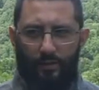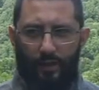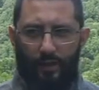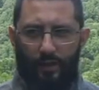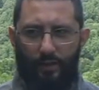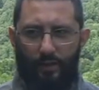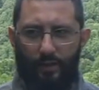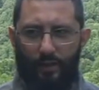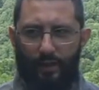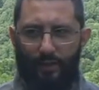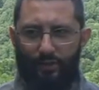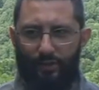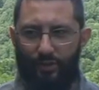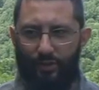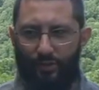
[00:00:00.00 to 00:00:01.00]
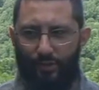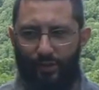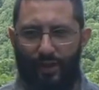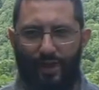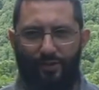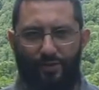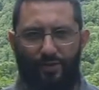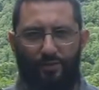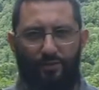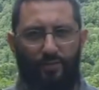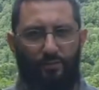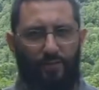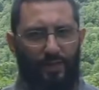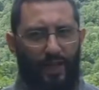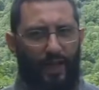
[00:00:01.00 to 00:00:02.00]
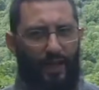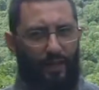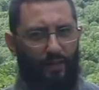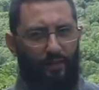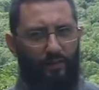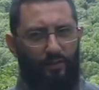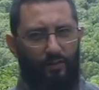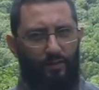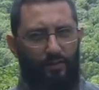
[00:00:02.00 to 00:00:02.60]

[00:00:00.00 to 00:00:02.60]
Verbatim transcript: Okay? It's treasure from God.